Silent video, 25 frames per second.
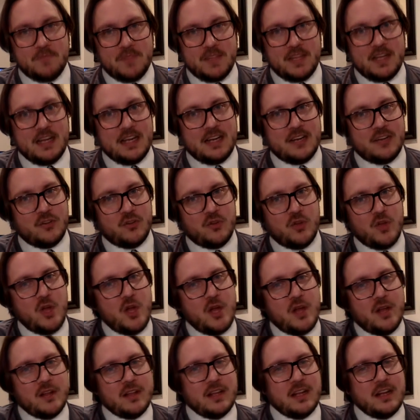That is
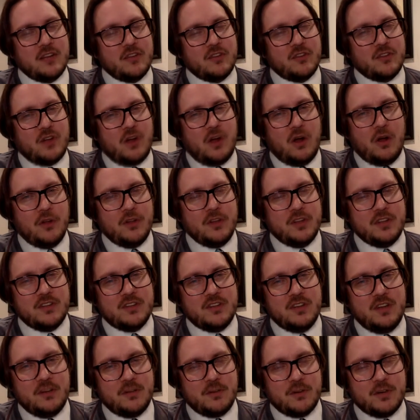all these
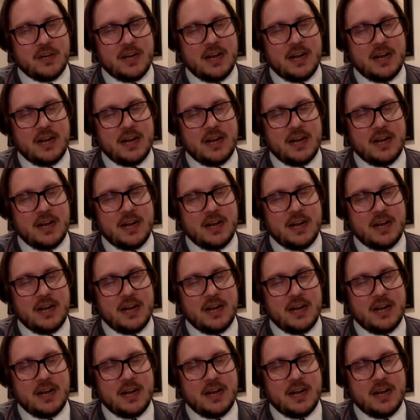different